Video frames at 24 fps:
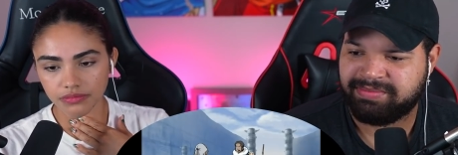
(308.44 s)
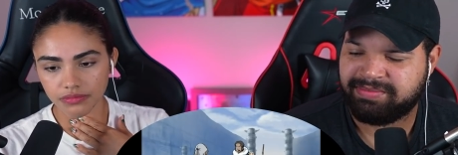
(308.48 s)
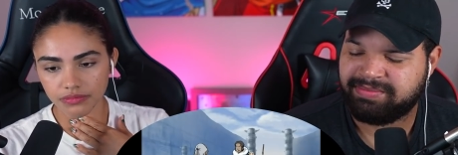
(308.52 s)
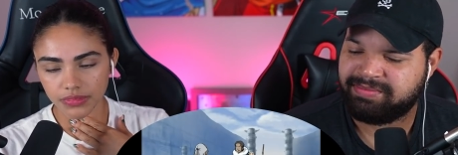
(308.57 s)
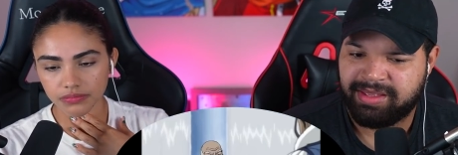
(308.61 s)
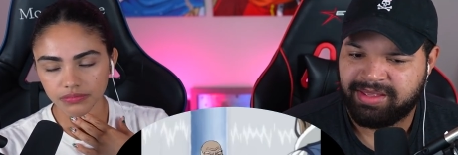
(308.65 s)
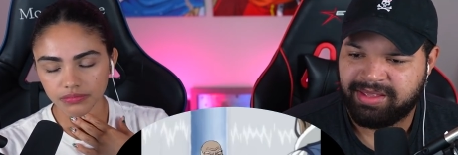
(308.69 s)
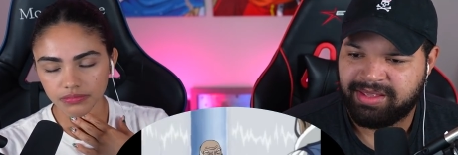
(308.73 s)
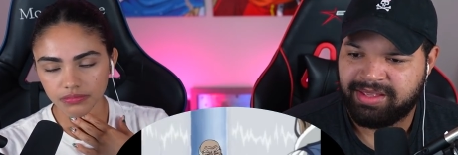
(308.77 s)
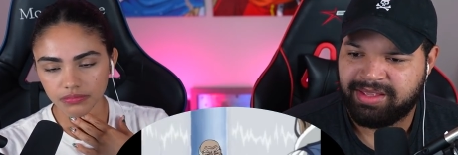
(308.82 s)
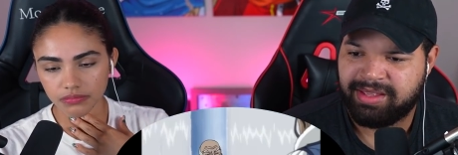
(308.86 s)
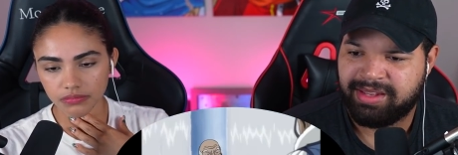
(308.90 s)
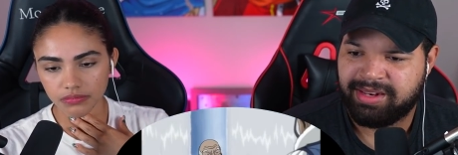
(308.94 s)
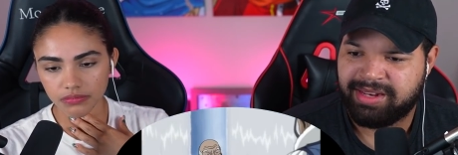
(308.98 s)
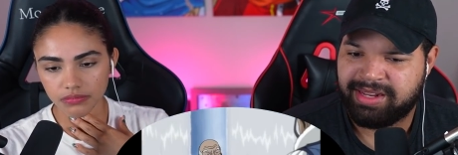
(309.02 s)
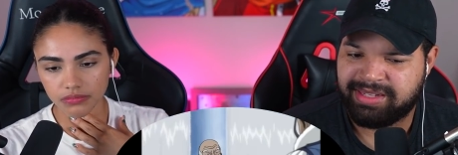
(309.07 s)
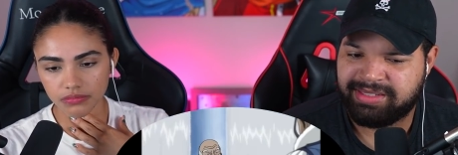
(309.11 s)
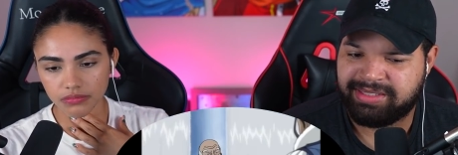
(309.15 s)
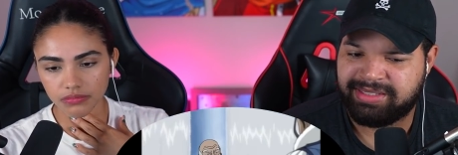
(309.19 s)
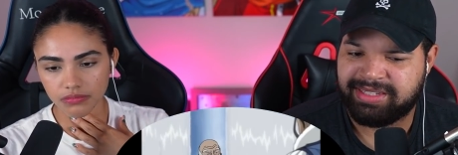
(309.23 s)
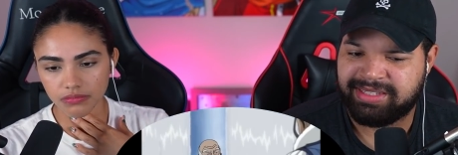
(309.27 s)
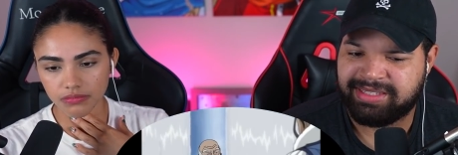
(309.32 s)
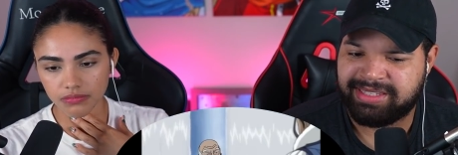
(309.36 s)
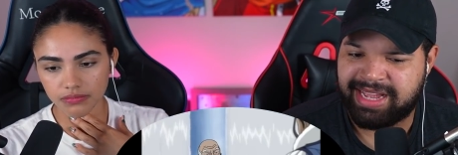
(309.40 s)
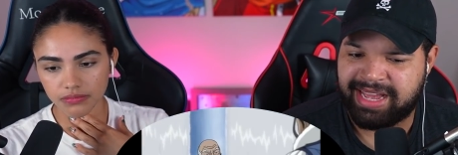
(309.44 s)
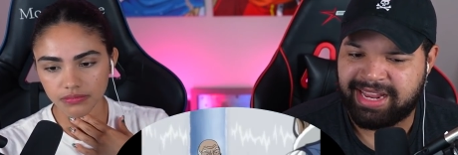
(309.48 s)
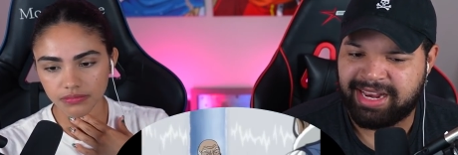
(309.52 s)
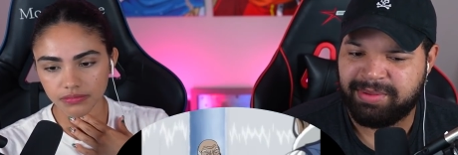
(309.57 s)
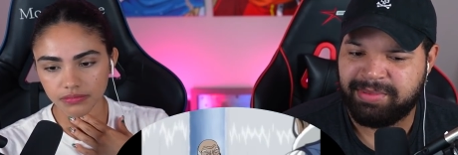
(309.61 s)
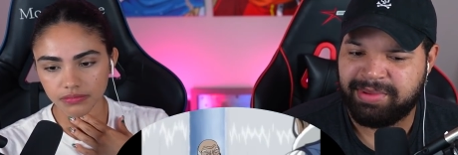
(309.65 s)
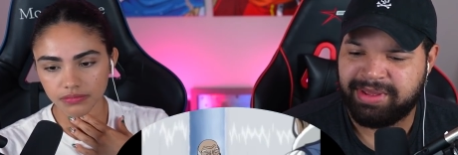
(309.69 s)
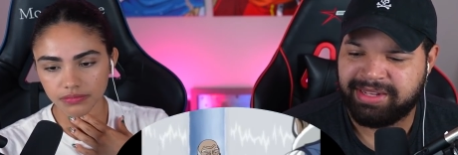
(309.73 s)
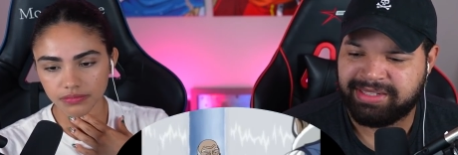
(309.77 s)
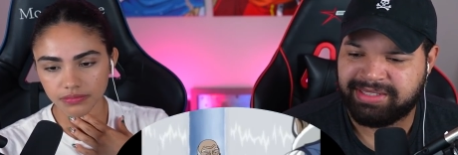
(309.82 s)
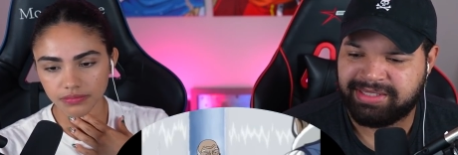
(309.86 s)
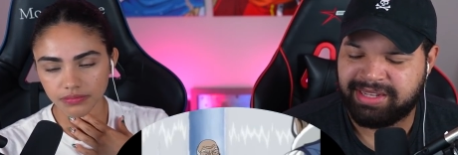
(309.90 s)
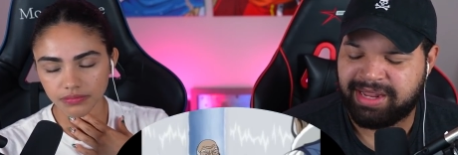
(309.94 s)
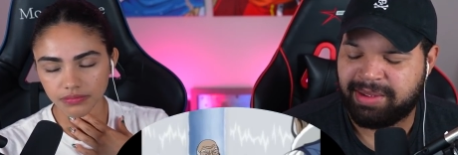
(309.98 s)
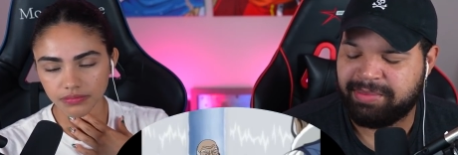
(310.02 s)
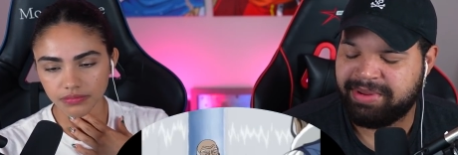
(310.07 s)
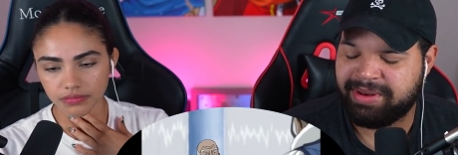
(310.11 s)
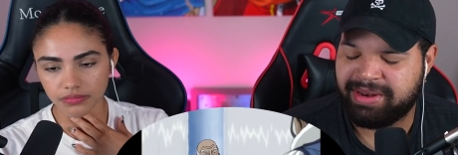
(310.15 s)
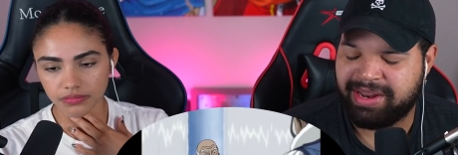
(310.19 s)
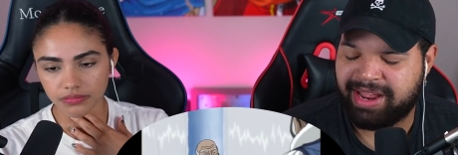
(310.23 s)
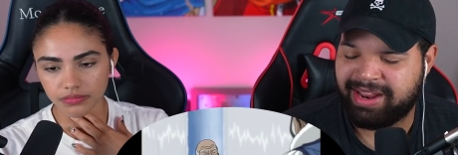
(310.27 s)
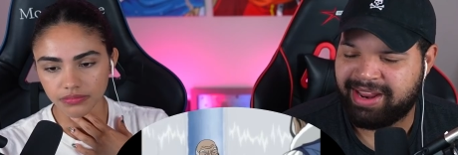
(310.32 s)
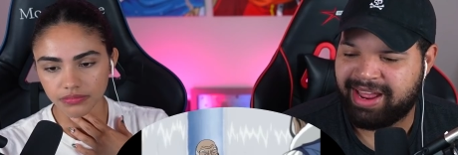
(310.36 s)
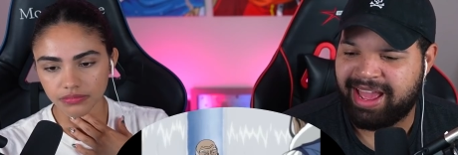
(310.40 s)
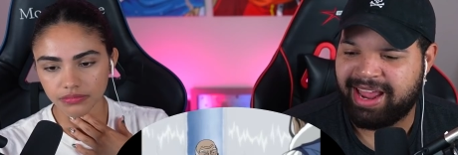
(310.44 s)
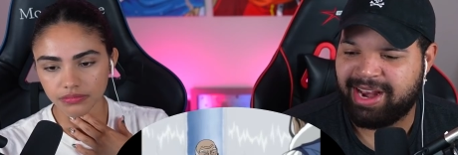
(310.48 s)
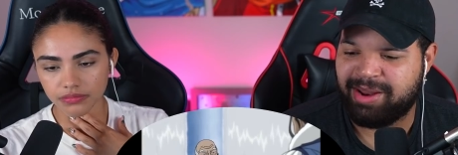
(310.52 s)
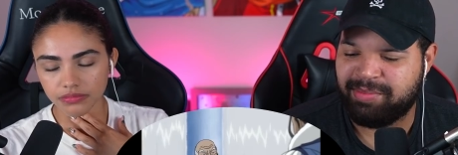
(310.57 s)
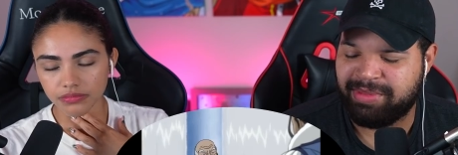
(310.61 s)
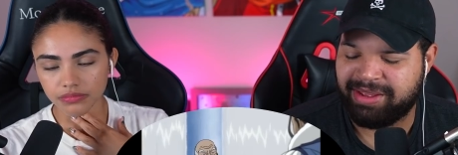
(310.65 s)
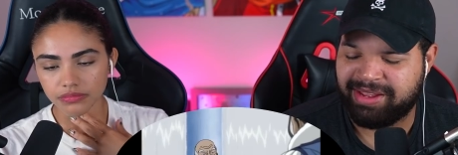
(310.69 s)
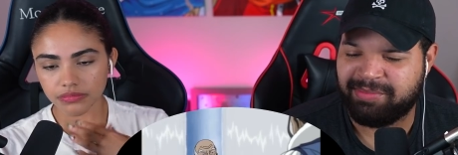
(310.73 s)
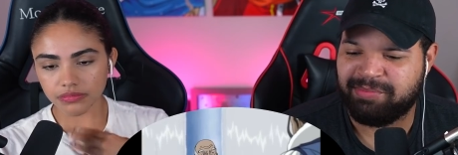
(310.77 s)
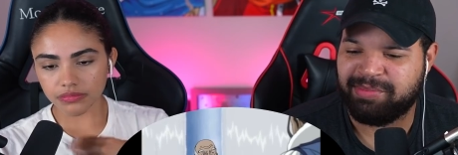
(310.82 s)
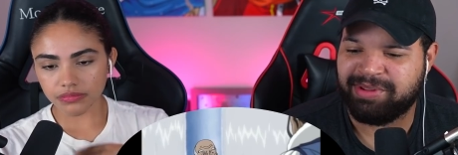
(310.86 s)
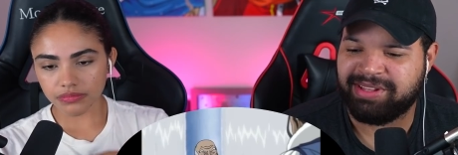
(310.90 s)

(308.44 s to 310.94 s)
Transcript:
Speaker 1: -hmm. This this anime is I mean not anime,